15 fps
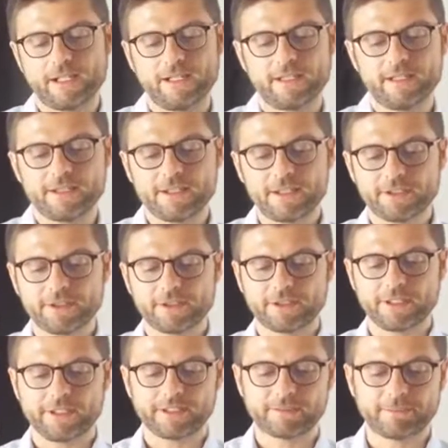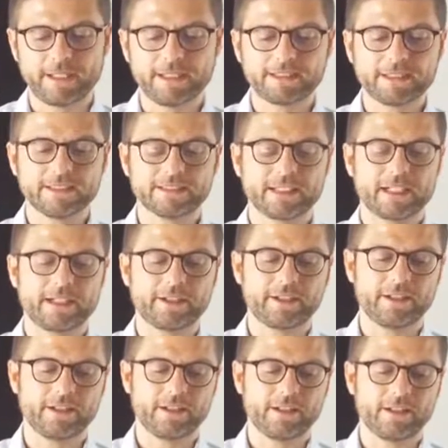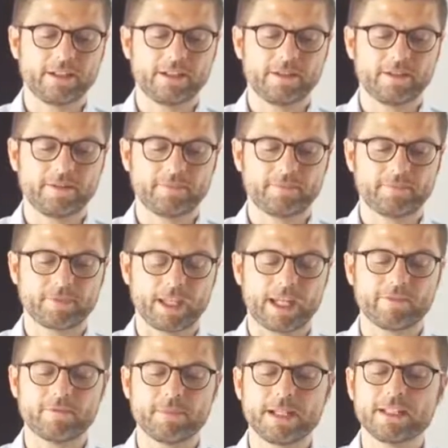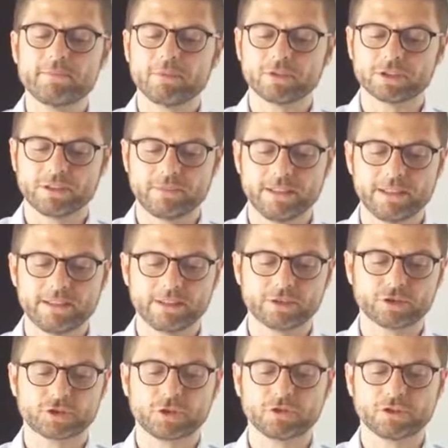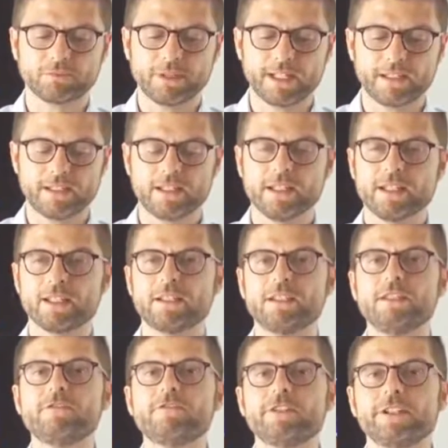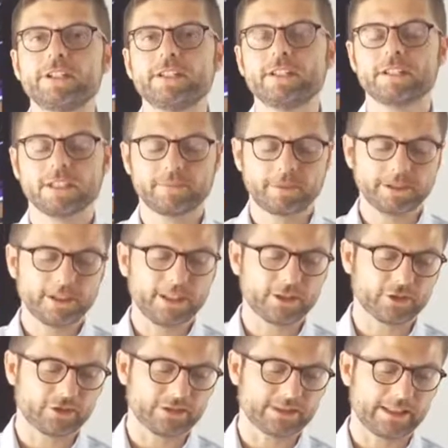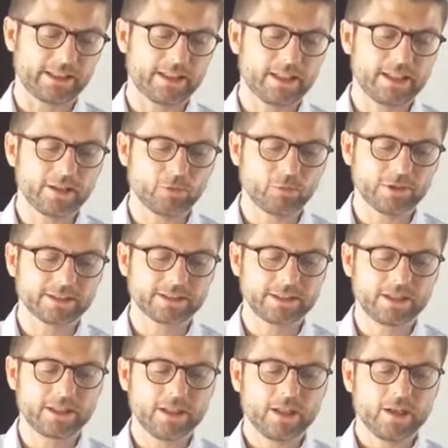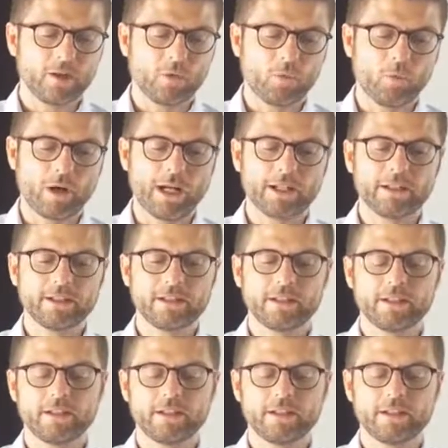interior spaces have many possibilities, shows many different interpretations. And here we see the one